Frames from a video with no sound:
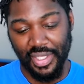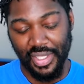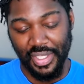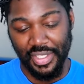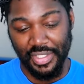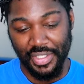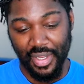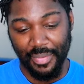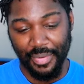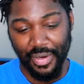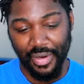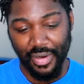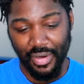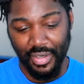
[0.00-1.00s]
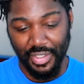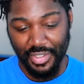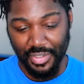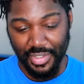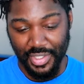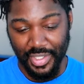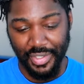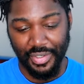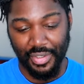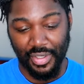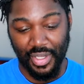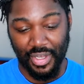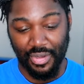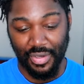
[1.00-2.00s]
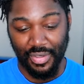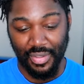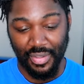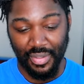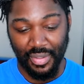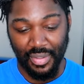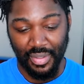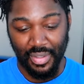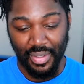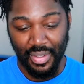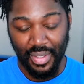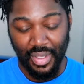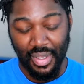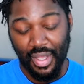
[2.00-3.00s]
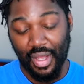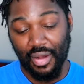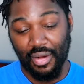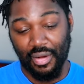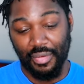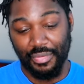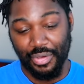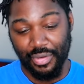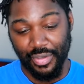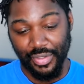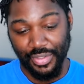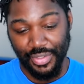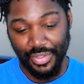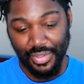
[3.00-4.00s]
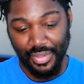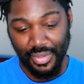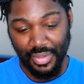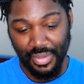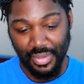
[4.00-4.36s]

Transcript: Did they discover her or is her signal going? Oh, of course.